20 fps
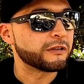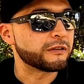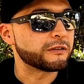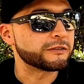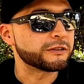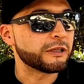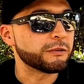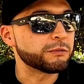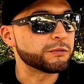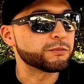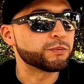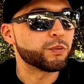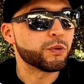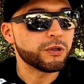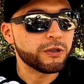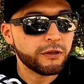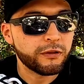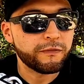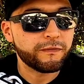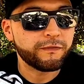because I was
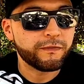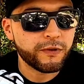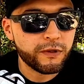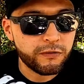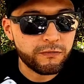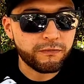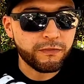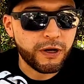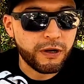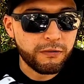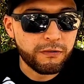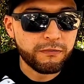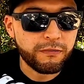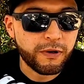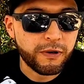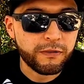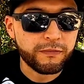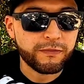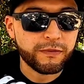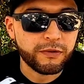one of the few very
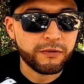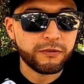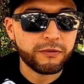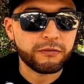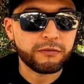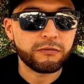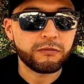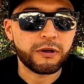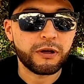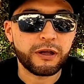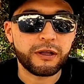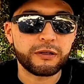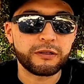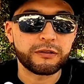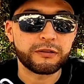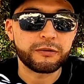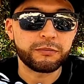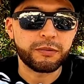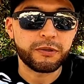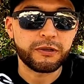very few who had
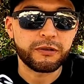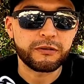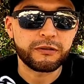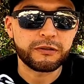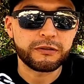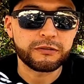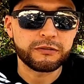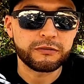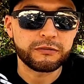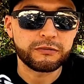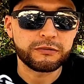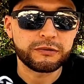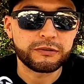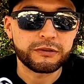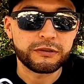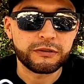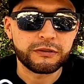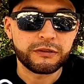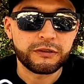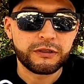a pair of these shoes
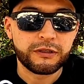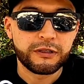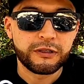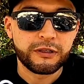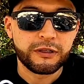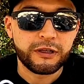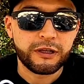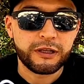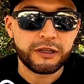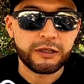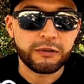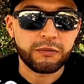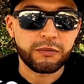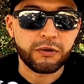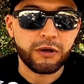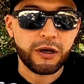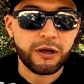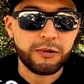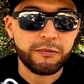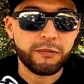and they
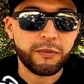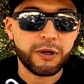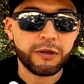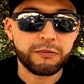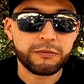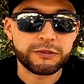were everybody